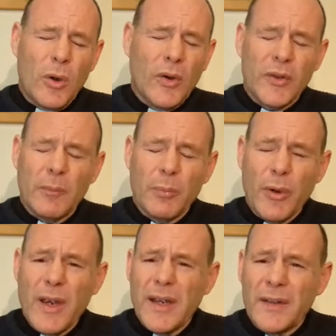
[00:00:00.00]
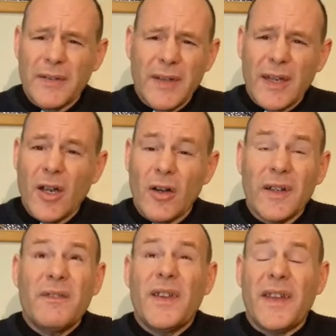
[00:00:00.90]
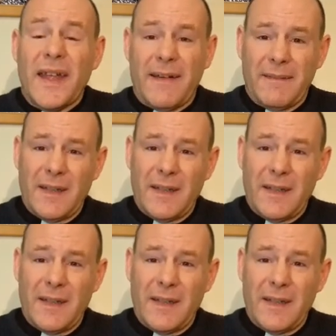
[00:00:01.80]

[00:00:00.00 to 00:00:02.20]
pause and pray and say, God, if you're there,